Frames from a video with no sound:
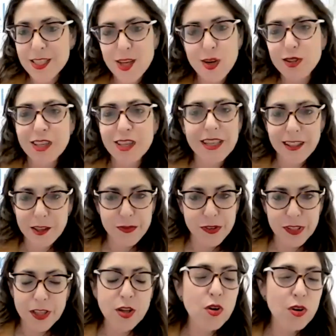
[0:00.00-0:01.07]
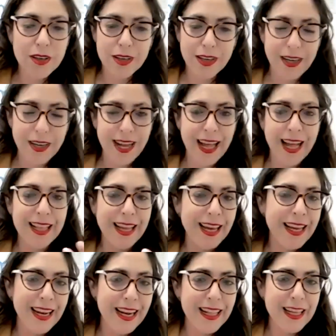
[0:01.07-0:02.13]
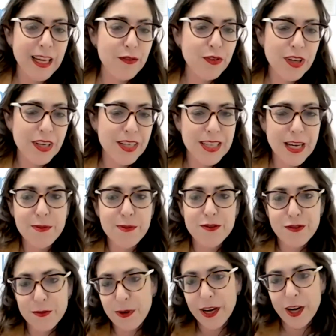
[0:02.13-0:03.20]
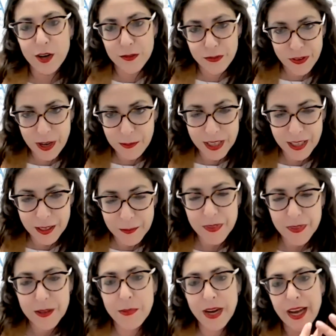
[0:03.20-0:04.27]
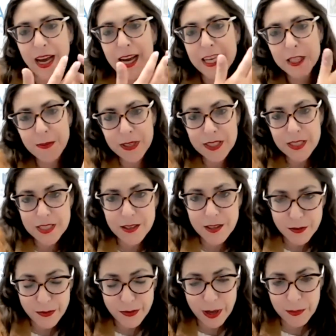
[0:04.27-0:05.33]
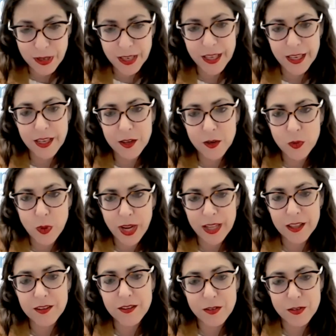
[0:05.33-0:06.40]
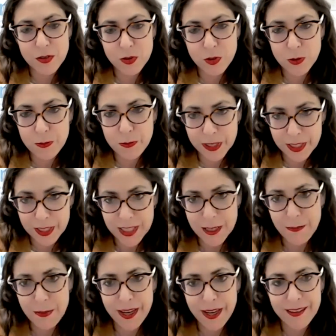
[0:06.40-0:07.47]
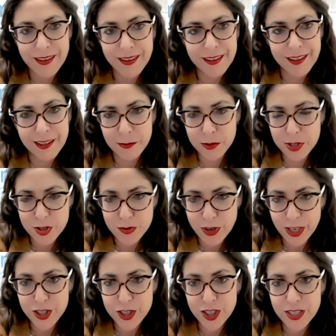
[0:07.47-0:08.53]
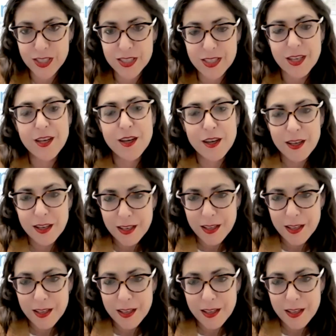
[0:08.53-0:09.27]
it's totally different. Look, again, I'll give you an example from my own family. My husband's family went to participate in the demonstrations